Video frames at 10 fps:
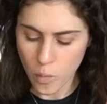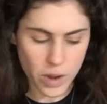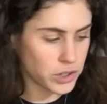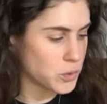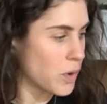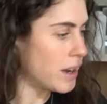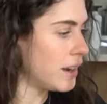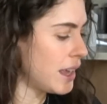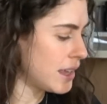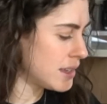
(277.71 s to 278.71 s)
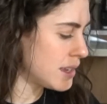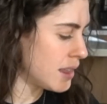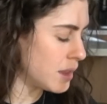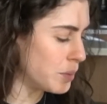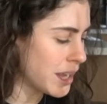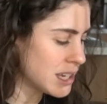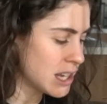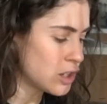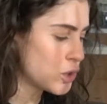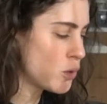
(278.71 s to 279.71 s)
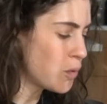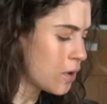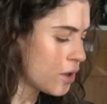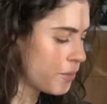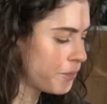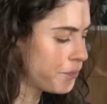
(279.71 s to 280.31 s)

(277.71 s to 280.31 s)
Which one is the blending tool? Oh